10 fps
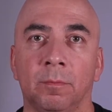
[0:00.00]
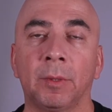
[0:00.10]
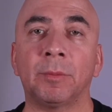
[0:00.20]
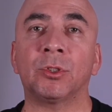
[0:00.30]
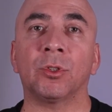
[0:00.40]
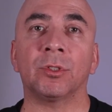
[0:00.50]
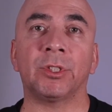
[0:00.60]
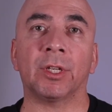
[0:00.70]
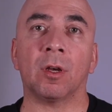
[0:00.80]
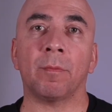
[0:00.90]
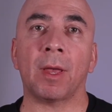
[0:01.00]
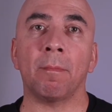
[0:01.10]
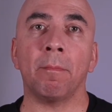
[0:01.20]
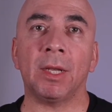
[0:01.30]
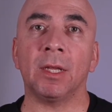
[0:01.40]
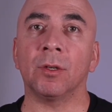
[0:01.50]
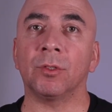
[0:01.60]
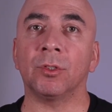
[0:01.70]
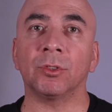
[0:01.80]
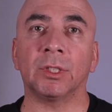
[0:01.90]
Please be sure to check out my many
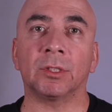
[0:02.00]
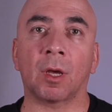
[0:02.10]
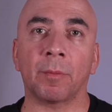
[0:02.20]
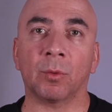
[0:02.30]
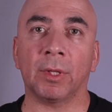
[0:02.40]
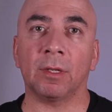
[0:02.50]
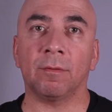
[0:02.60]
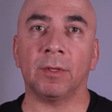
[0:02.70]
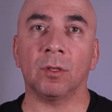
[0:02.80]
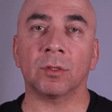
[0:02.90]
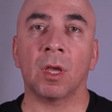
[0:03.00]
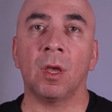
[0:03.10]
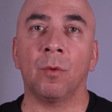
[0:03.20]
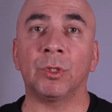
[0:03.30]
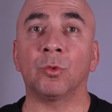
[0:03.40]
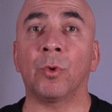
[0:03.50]
other nursing topic related videos, which